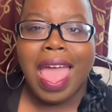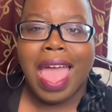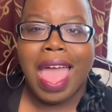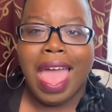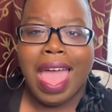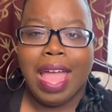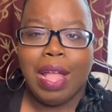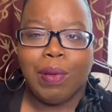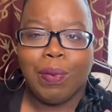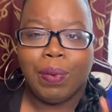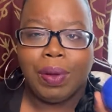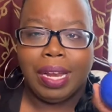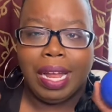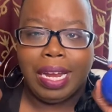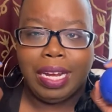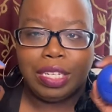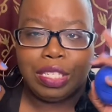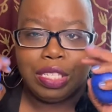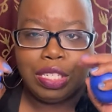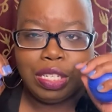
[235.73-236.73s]
And what
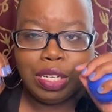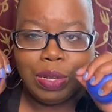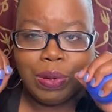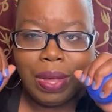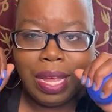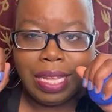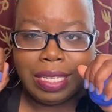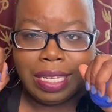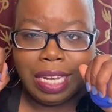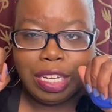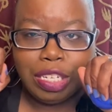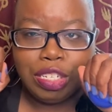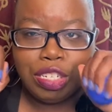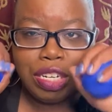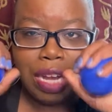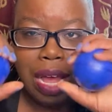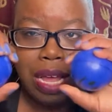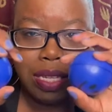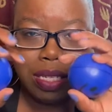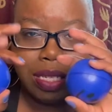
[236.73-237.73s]
I do is I
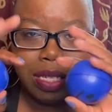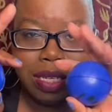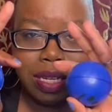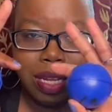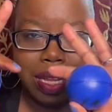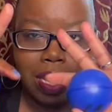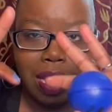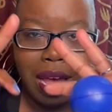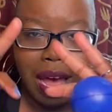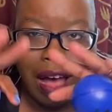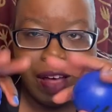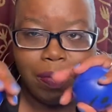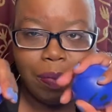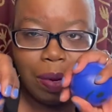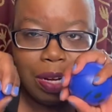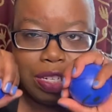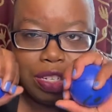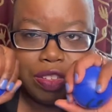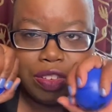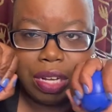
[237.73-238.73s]
just have my
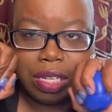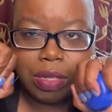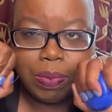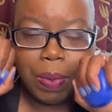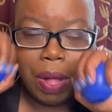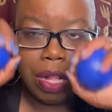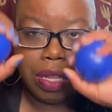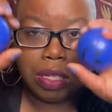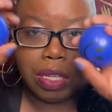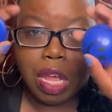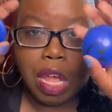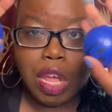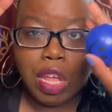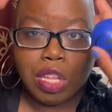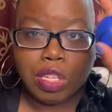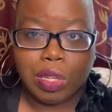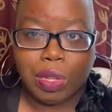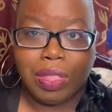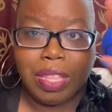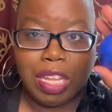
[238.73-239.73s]
stress balls.
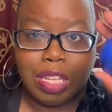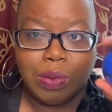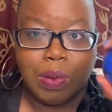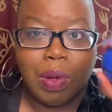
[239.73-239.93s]
So these will